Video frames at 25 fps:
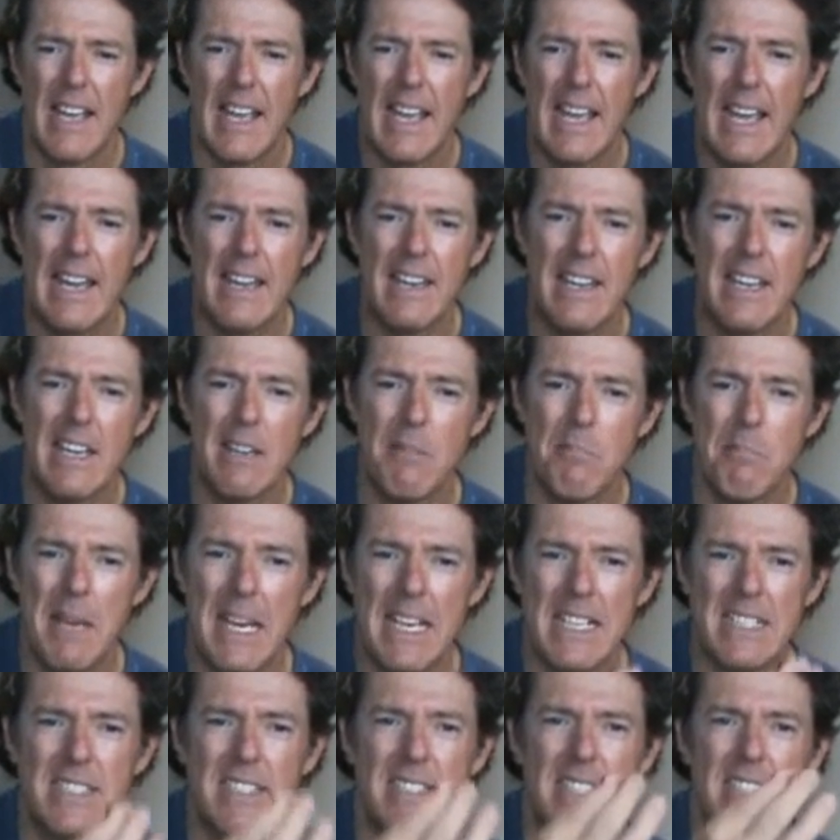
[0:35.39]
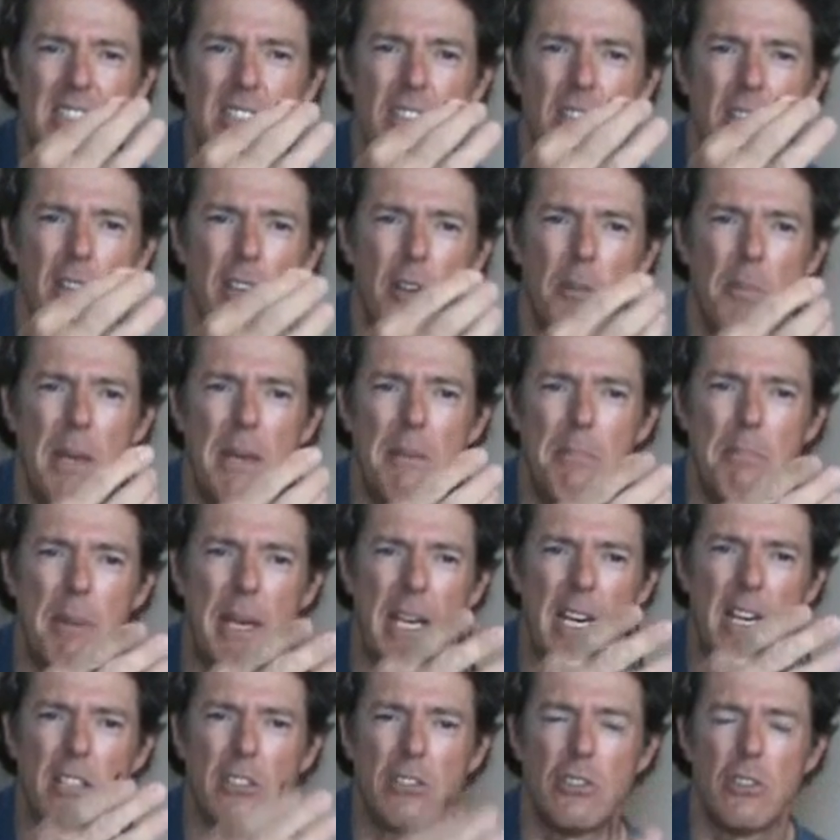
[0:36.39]
And it makes this a little bit
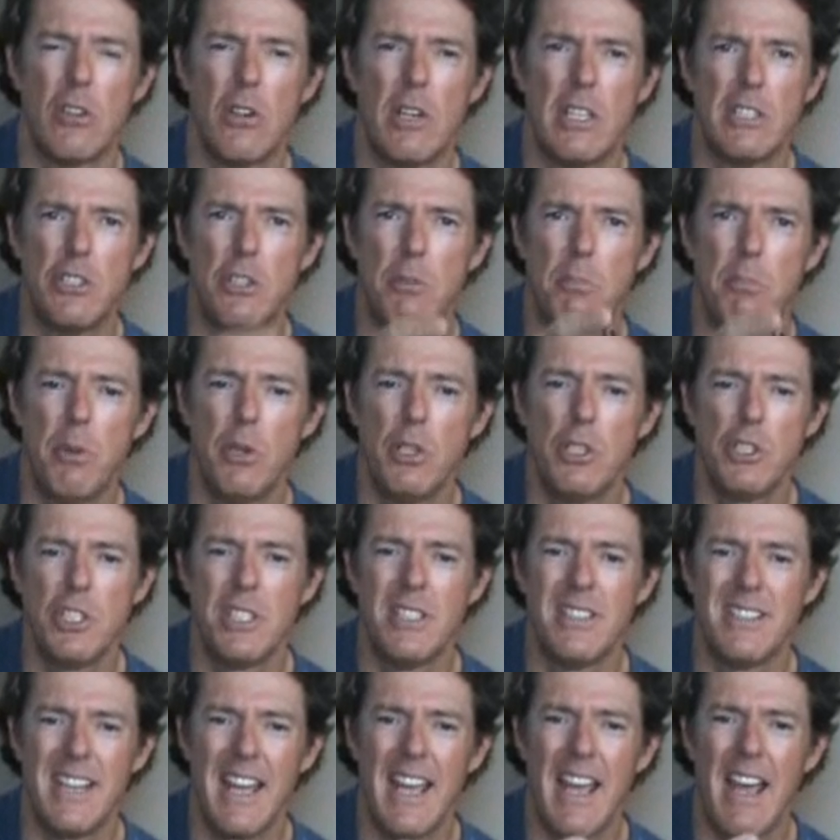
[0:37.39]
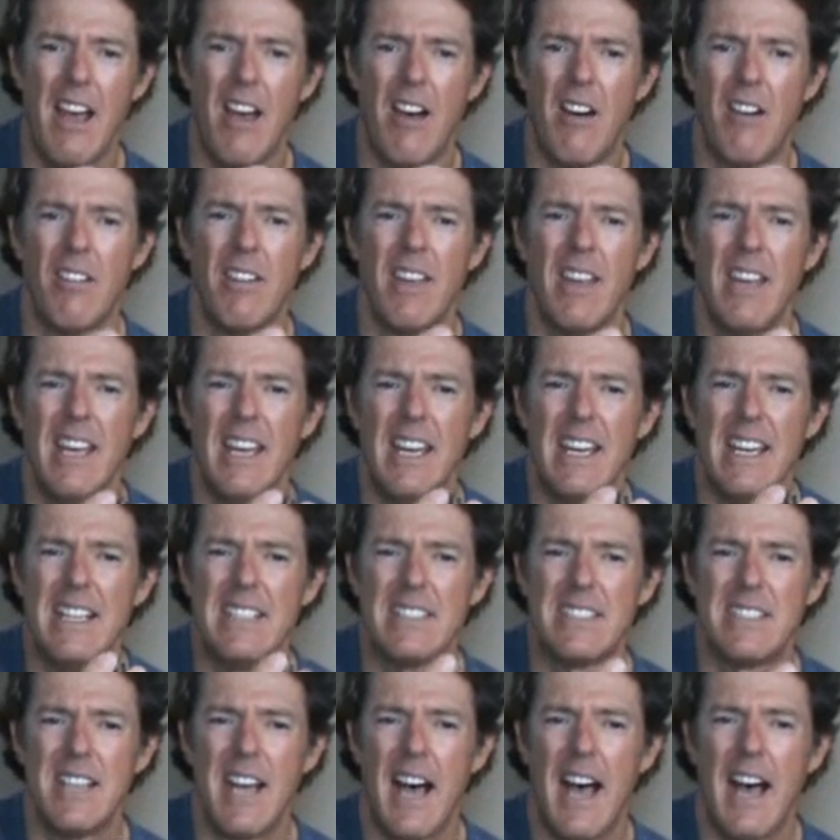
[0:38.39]
bigger, so as you're pushing down,
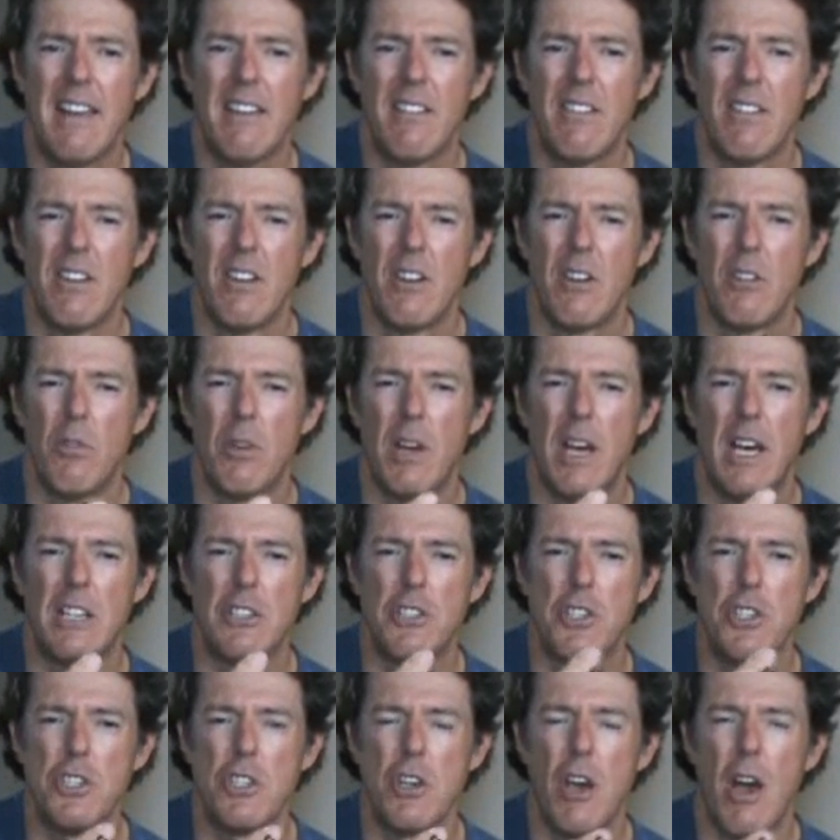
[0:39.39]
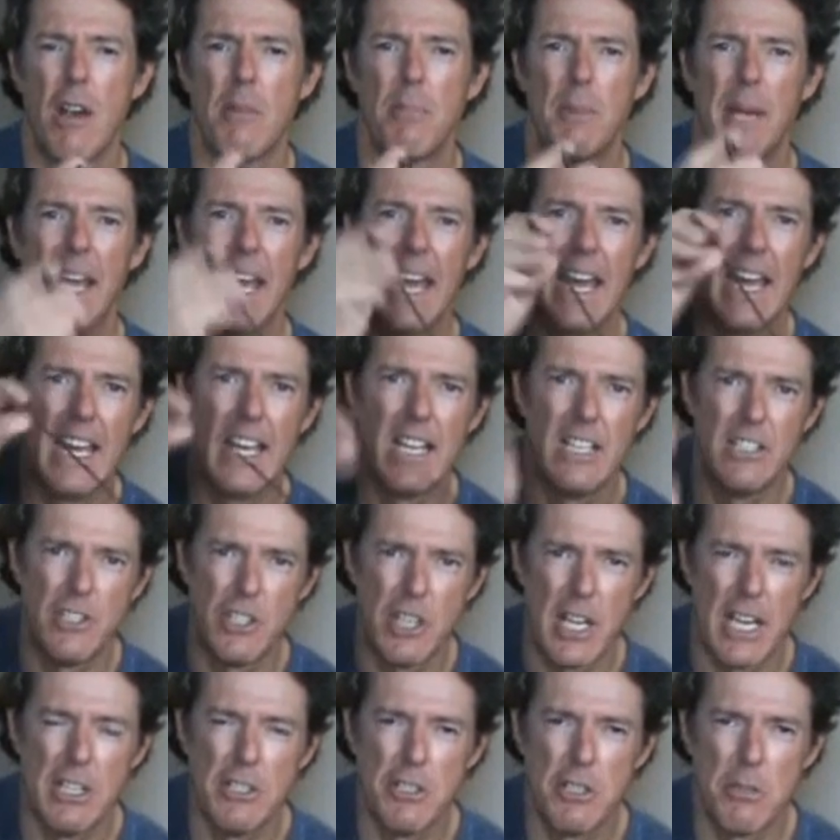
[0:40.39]
it's not a sharp
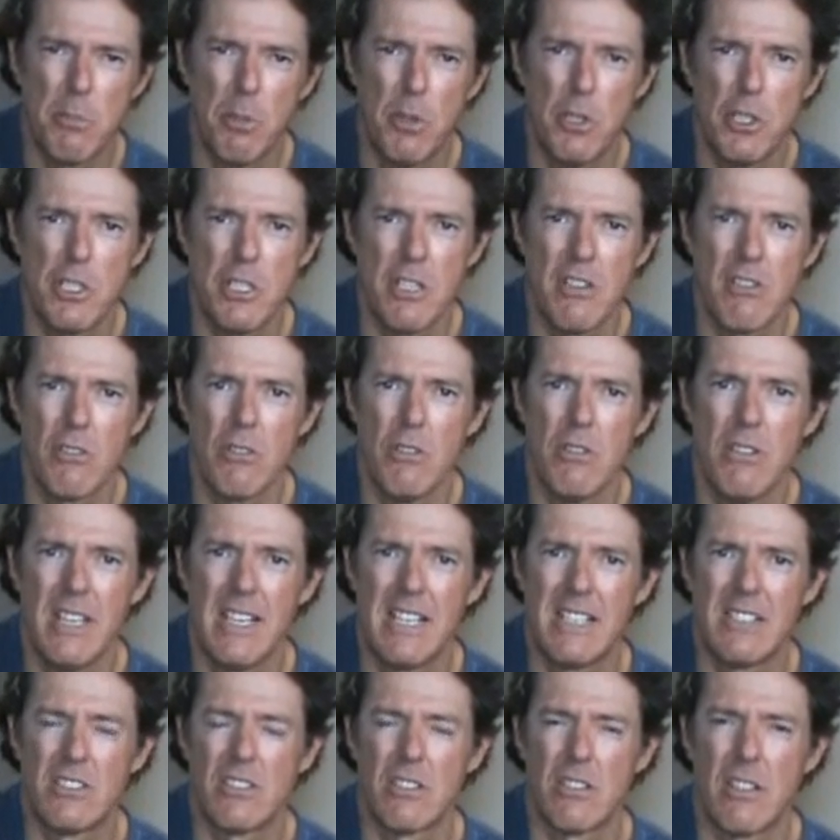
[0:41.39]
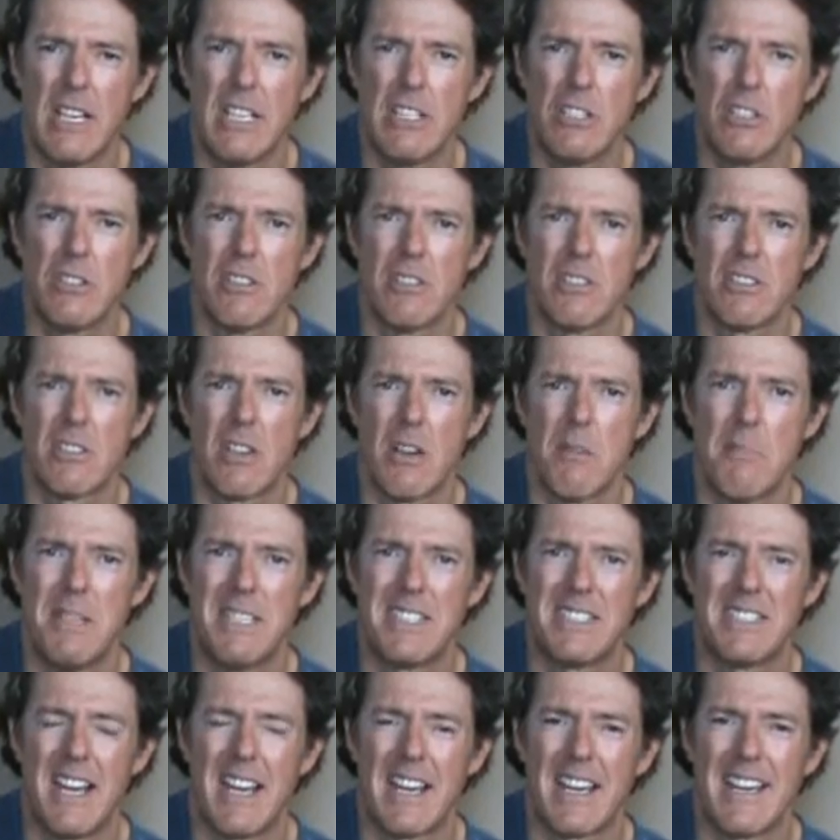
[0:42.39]
edge as you're pushing through the insulation or something.
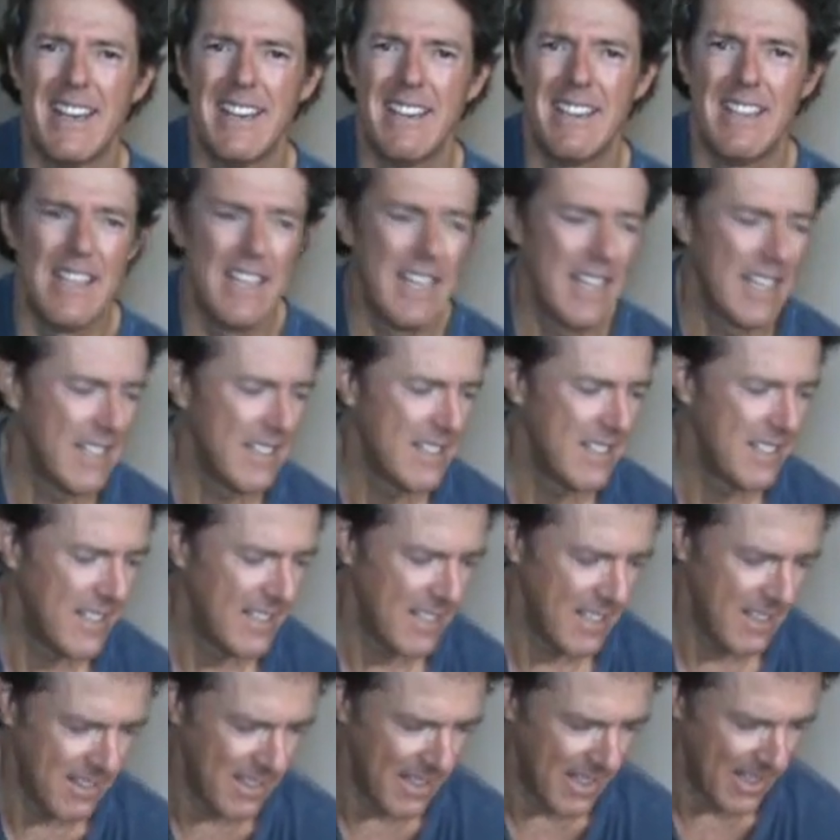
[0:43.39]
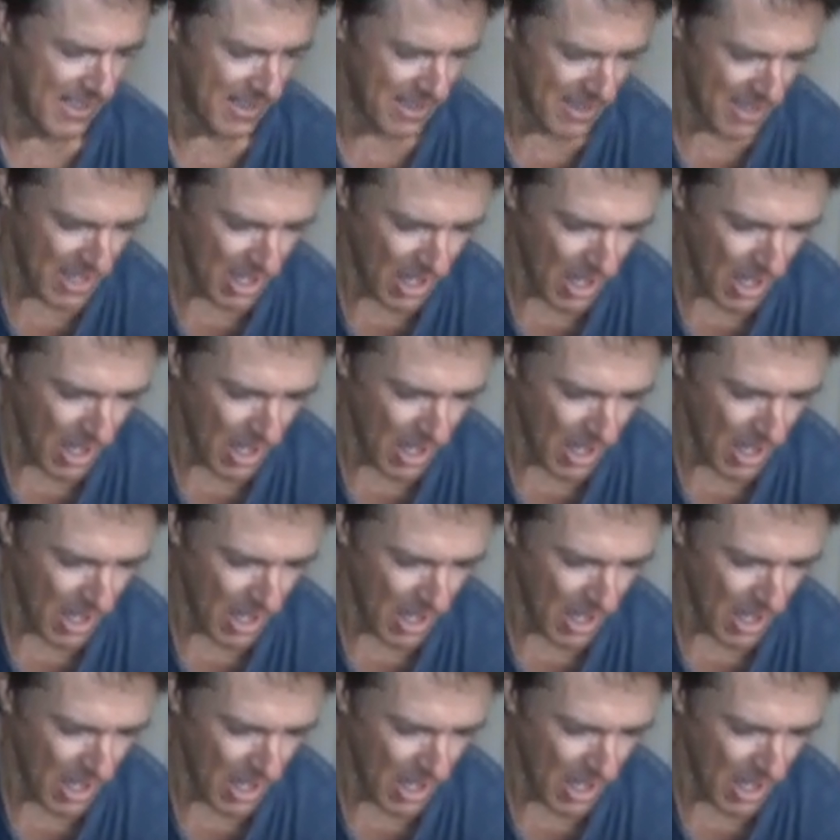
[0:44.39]
It's not going to dig into anything.